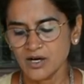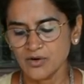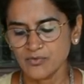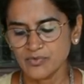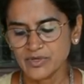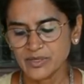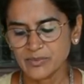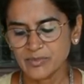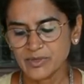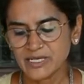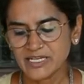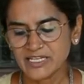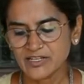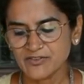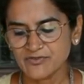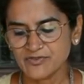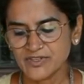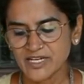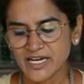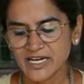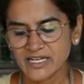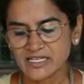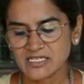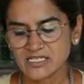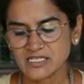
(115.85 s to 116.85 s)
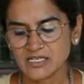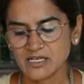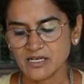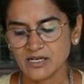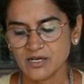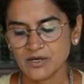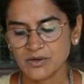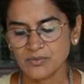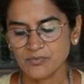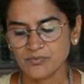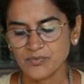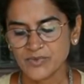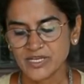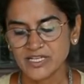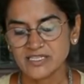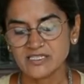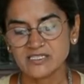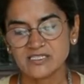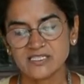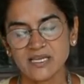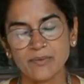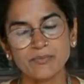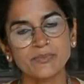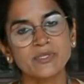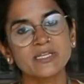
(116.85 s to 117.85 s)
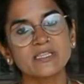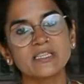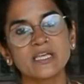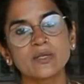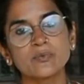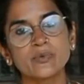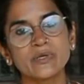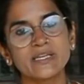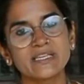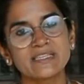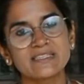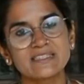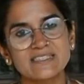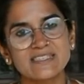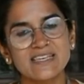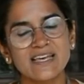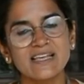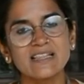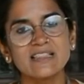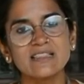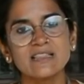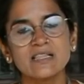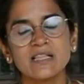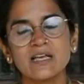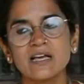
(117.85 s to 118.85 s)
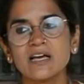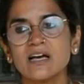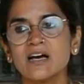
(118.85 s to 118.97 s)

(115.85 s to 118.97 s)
We believe that it's something that we can sell,